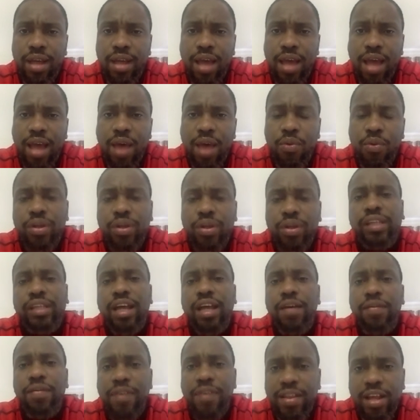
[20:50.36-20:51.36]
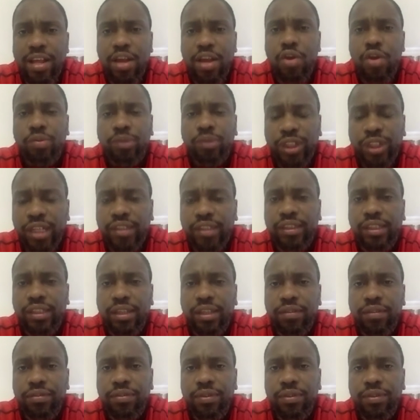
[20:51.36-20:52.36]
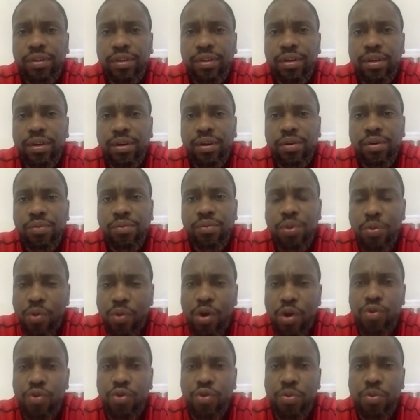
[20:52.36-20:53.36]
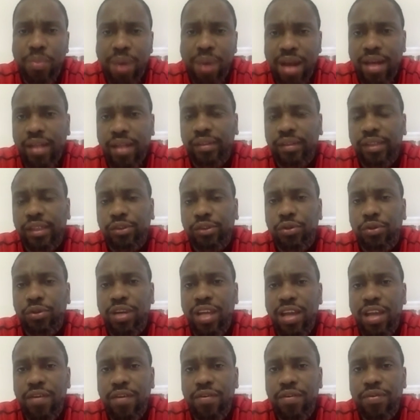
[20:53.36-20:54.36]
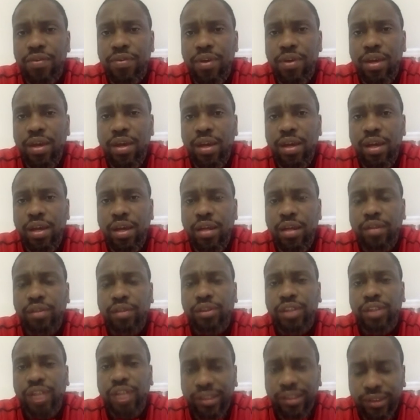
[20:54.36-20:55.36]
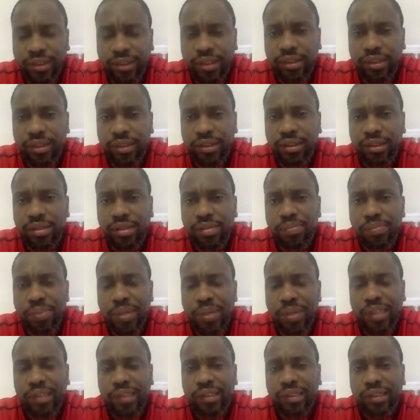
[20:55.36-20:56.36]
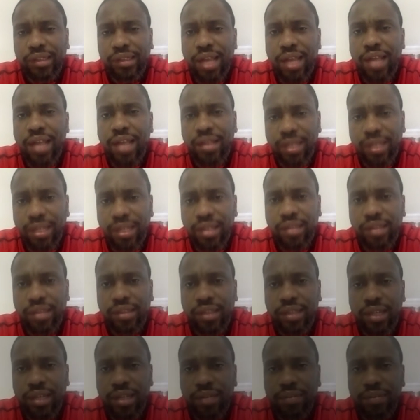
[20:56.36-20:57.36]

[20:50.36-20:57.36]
And what is our final objective? We want humanity to live in justice, peace, and dignity.